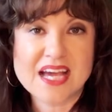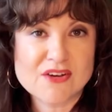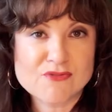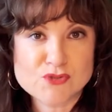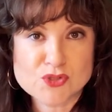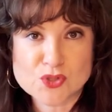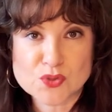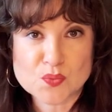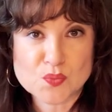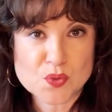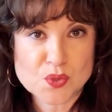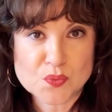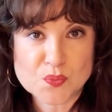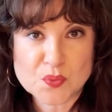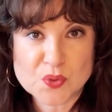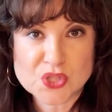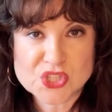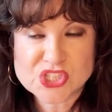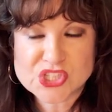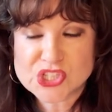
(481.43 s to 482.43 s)
after World
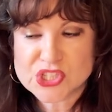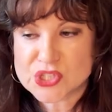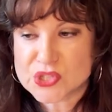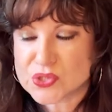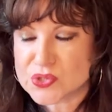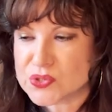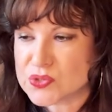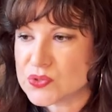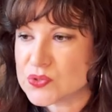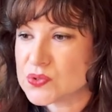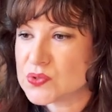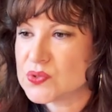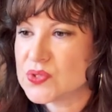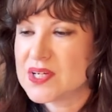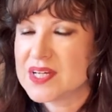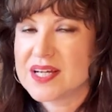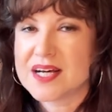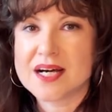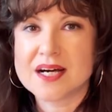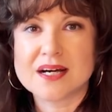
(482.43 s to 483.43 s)
War II,
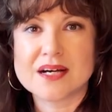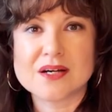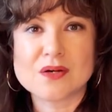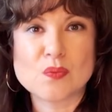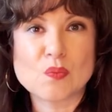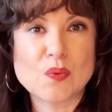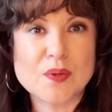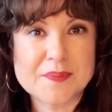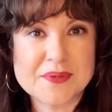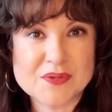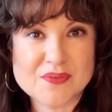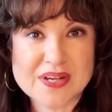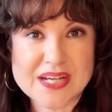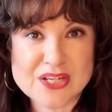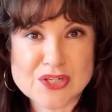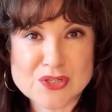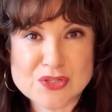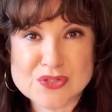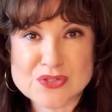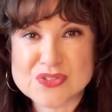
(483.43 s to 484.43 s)
women
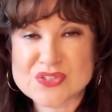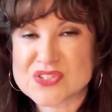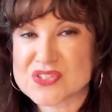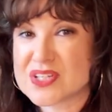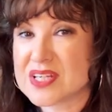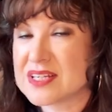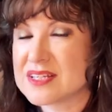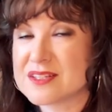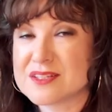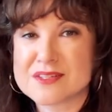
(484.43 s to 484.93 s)
writers